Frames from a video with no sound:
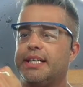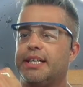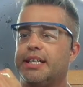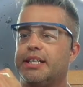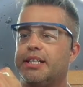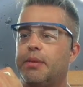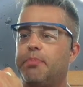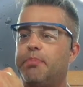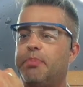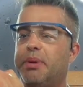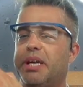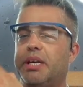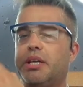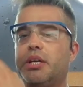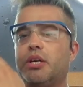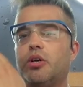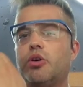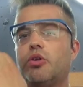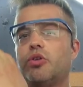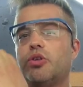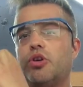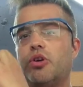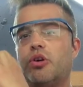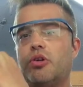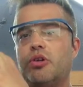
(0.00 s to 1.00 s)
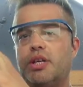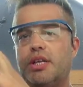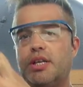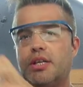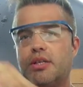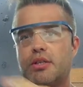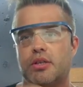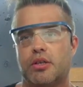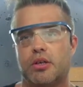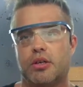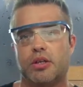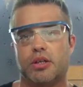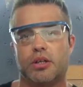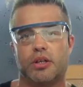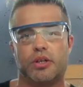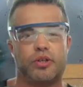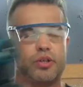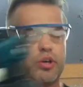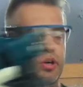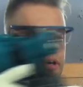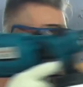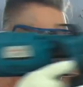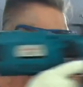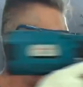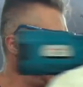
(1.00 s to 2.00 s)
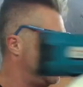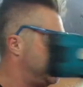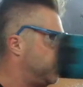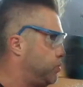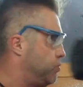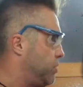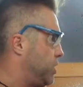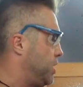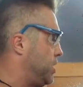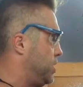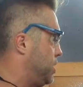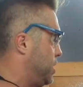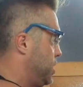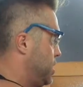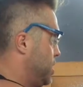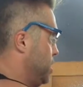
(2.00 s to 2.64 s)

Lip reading: depending on your needs, you're gonna turn this one